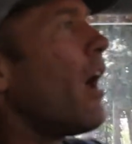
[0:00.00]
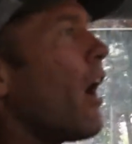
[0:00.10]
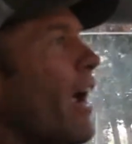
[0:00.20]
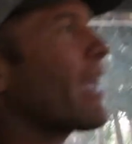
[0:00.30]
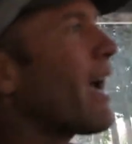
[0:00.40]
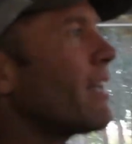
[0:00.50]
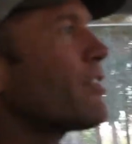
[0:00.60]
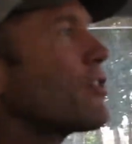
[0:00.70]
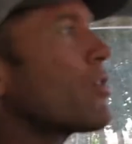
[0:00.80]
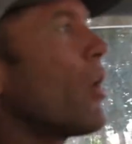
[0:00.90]
Hi
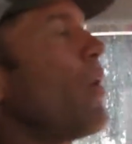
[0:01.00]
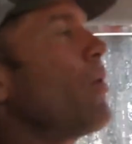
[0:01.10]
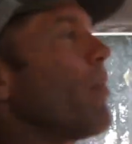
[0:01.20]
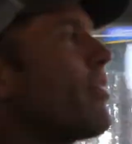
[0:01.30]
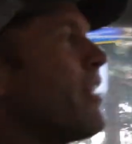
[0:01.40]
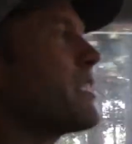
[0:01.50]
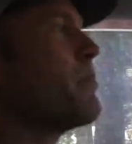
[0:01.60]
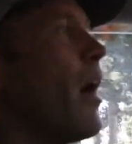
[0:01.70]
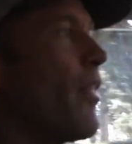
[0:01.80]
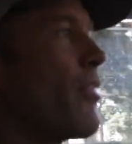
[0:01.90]
guys, so this
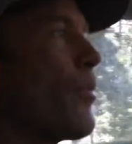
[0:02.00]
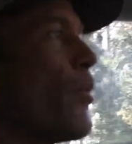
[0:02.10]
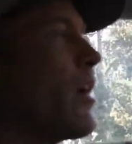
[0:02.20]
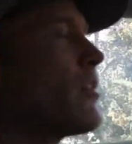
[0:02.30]
month we